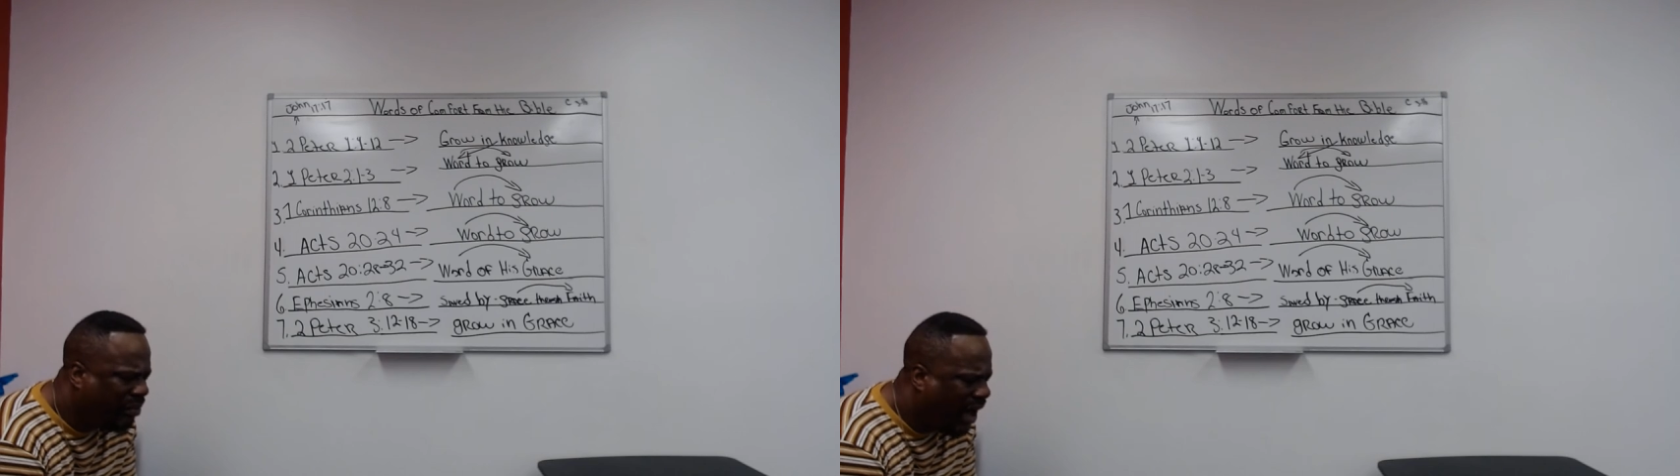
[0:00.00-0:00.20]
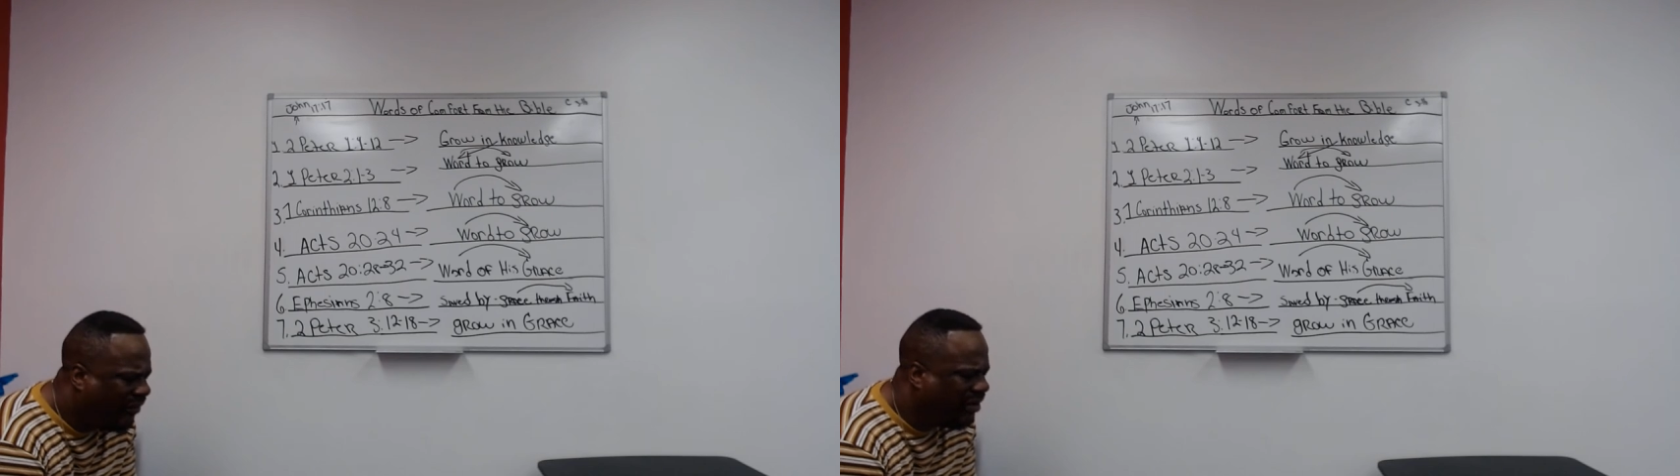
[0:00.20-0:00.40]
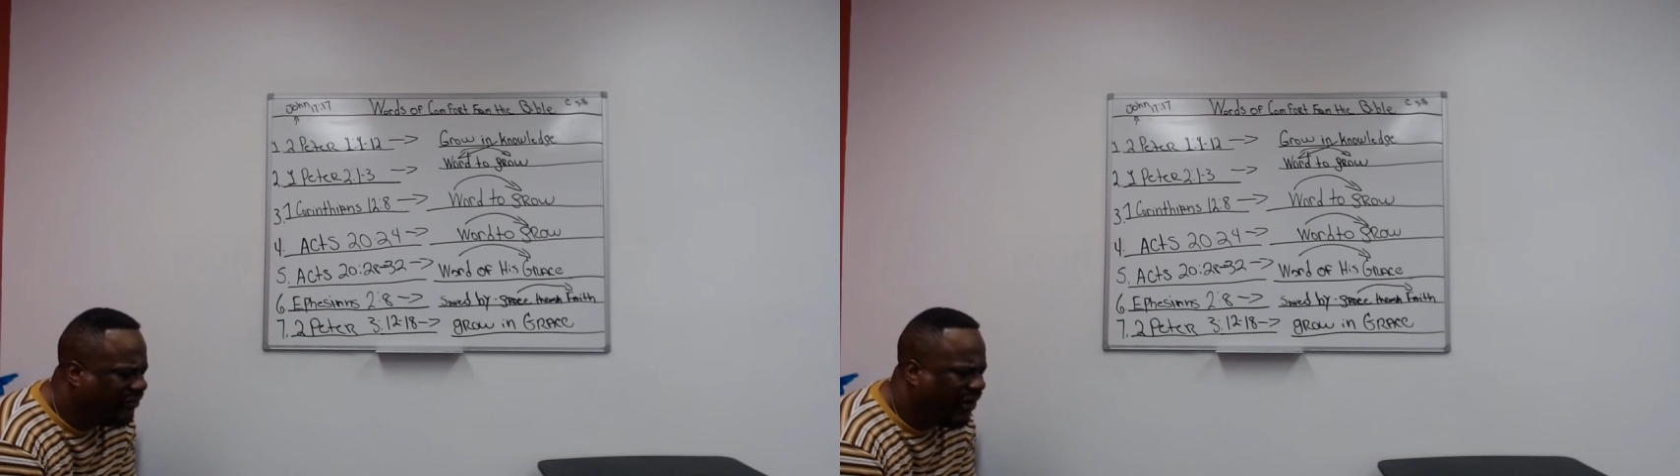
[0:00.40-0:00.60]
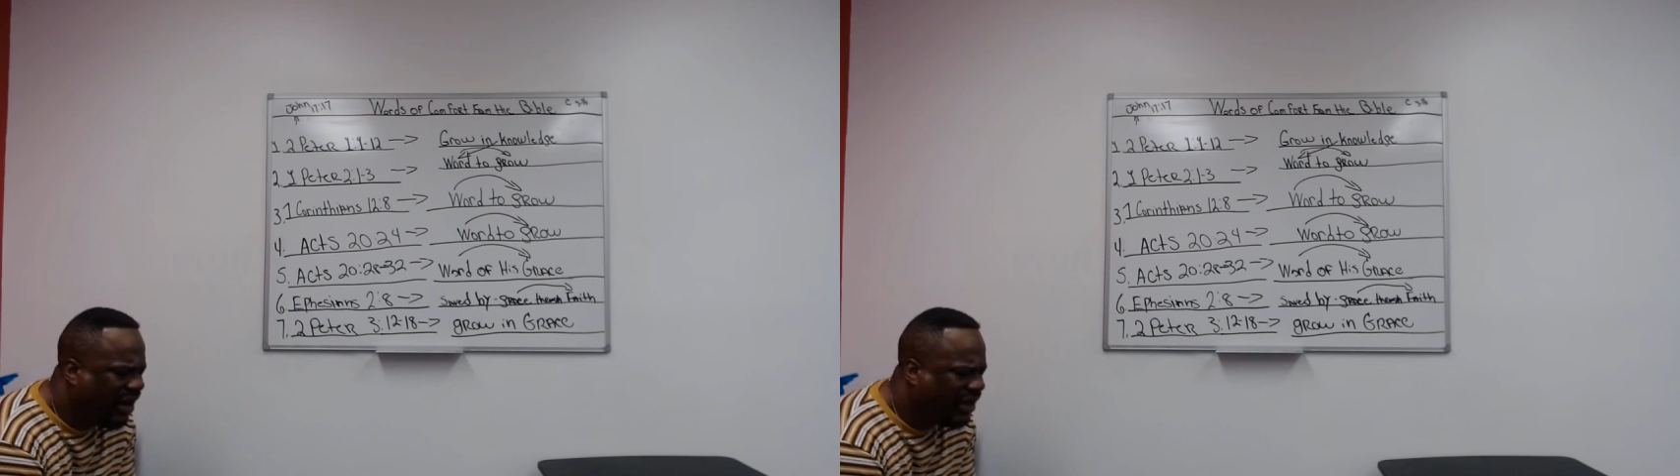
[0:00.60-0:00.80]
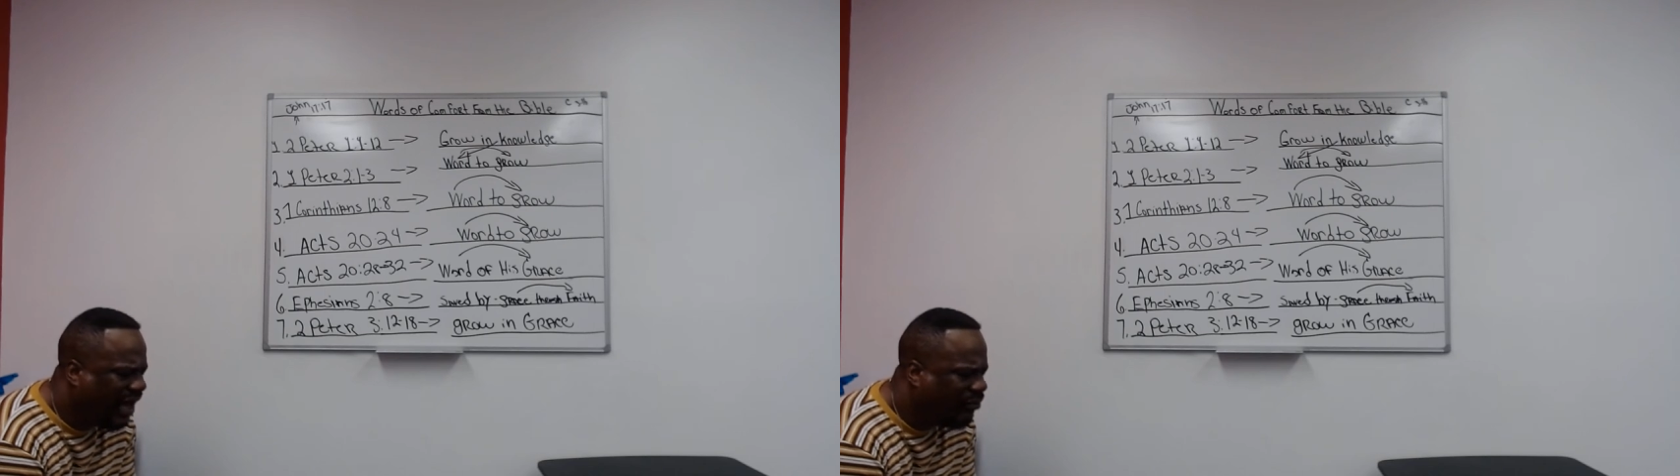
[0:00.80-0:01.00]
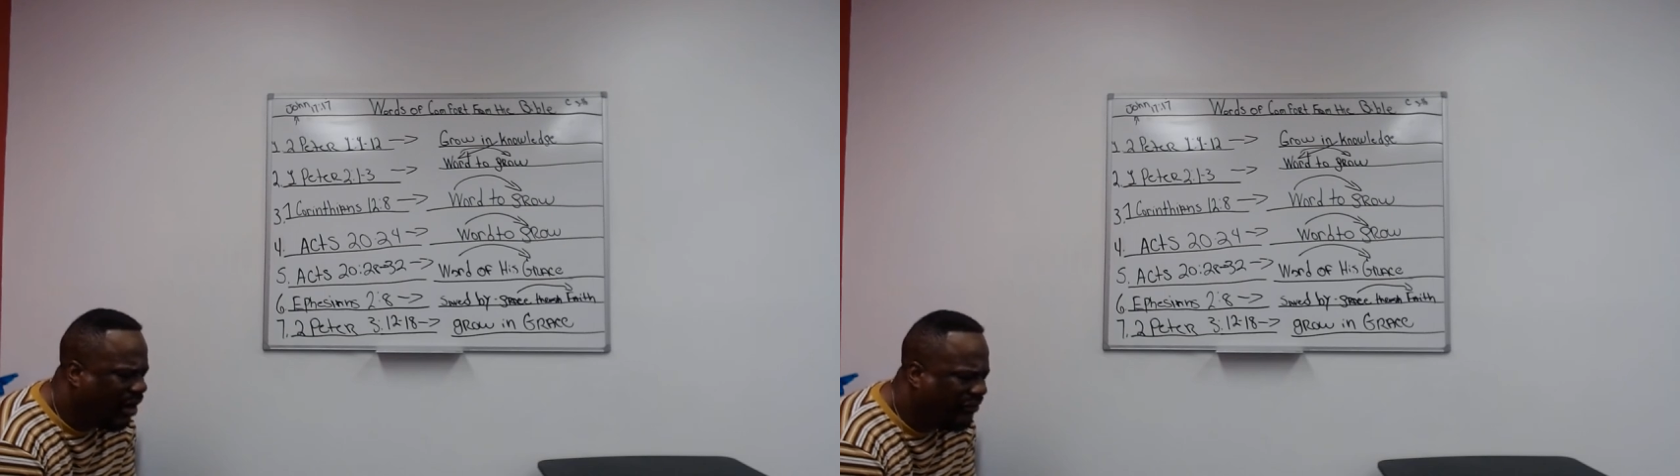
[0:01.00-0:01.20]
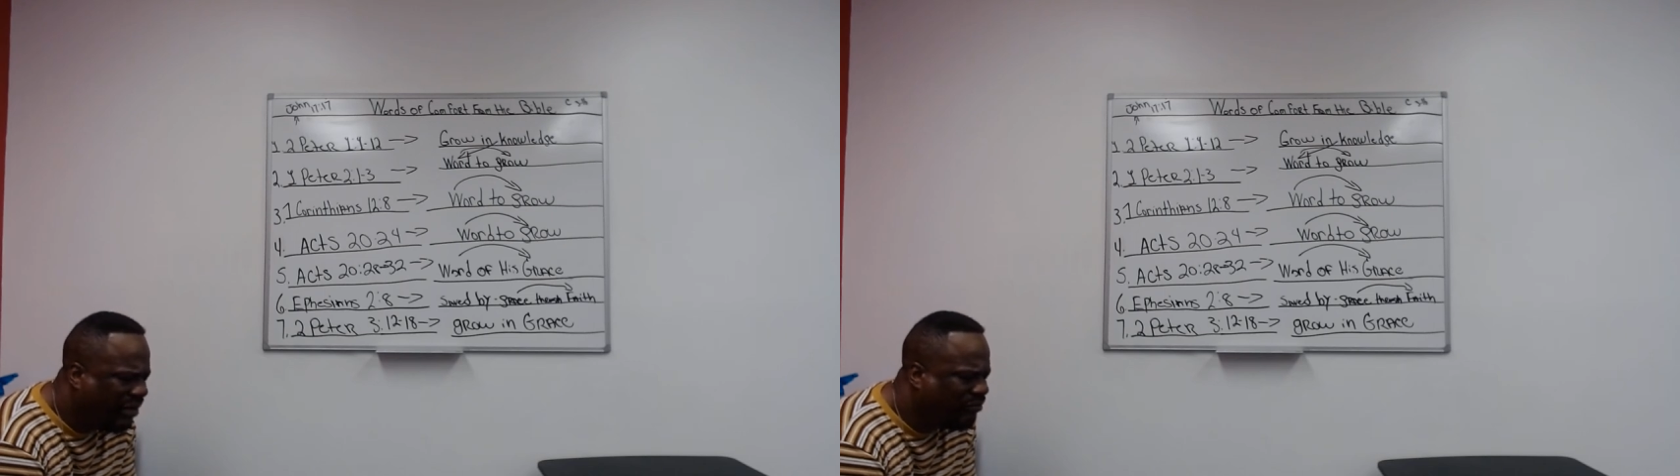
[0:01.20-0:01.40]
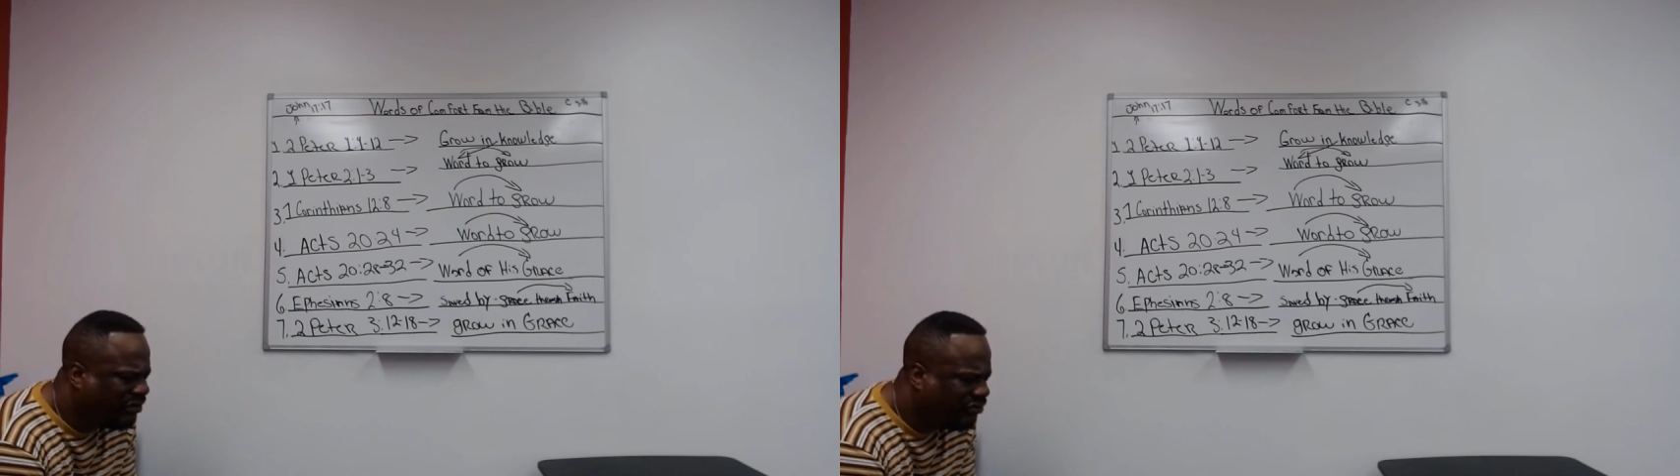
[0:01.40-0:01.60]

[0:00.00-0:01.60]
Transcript: poverty, Father God, whatever they